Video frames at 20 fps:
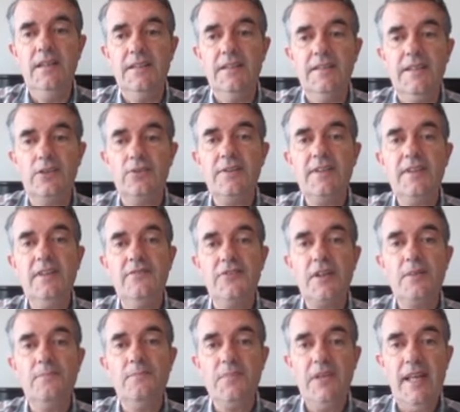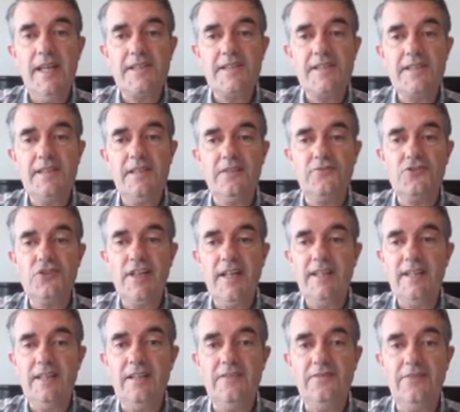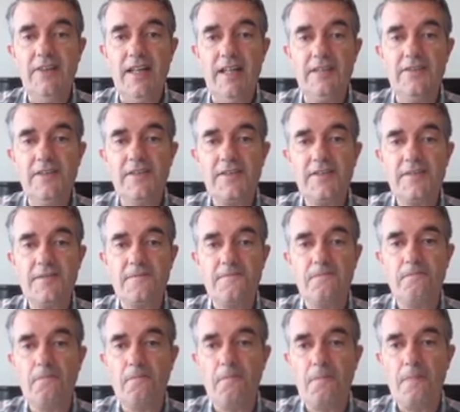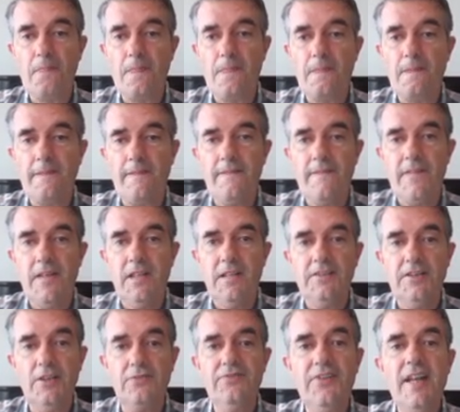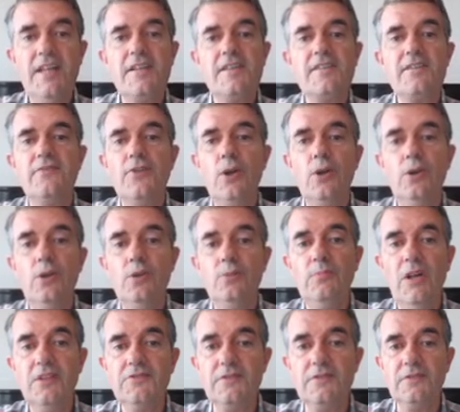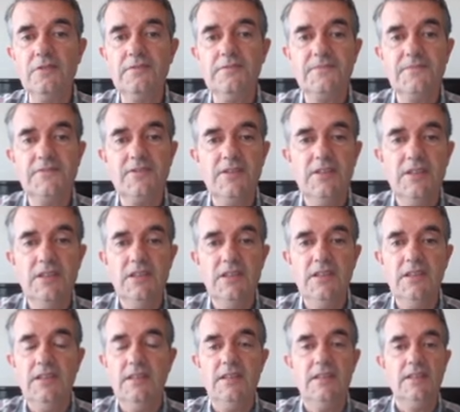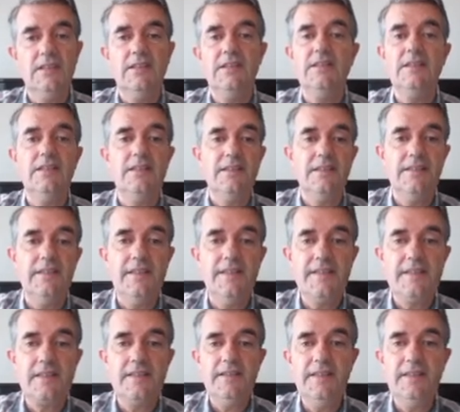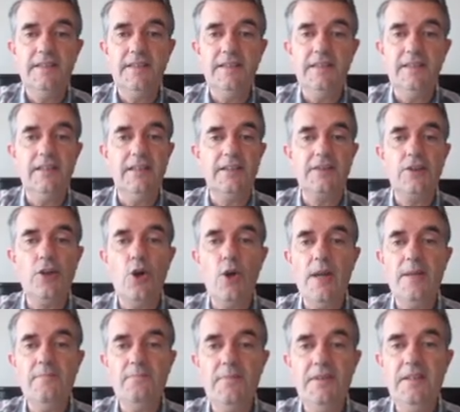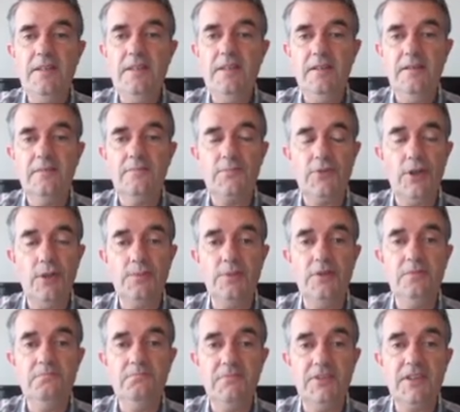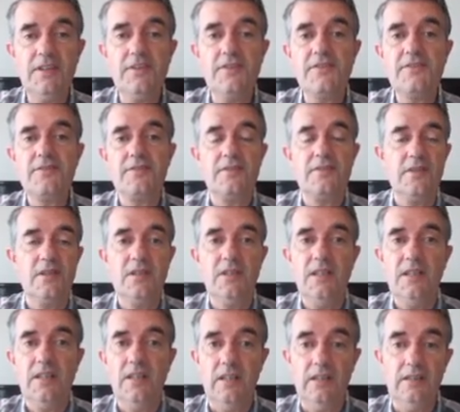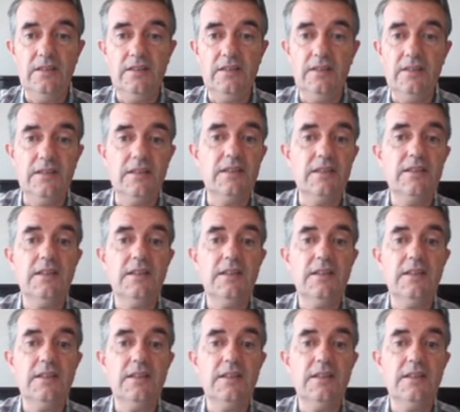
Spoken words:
Now, looking at the complexity of checking fairness. Now, fairness of a whole model is clearly a co-MP problem because a